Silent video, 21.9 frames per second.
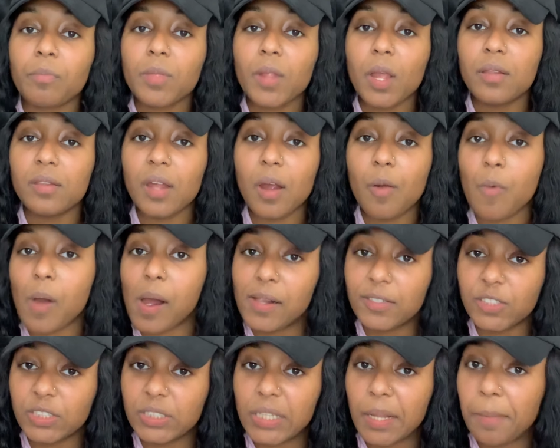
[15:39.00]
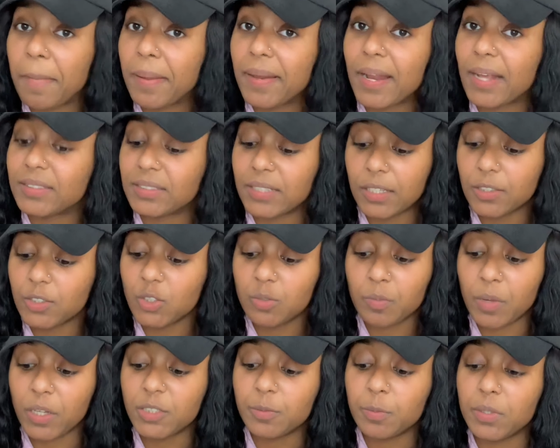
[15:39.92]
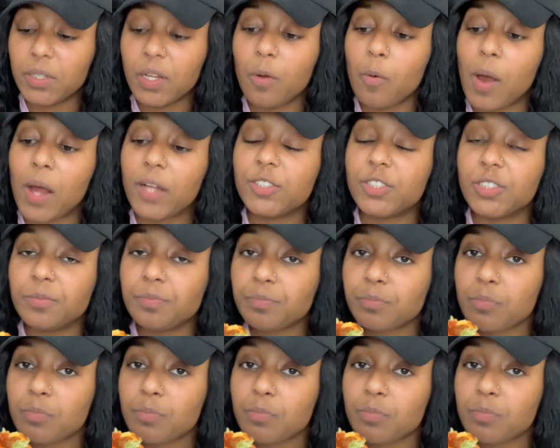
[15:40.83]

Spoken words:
They're watching. They might not say too much, but they're watching.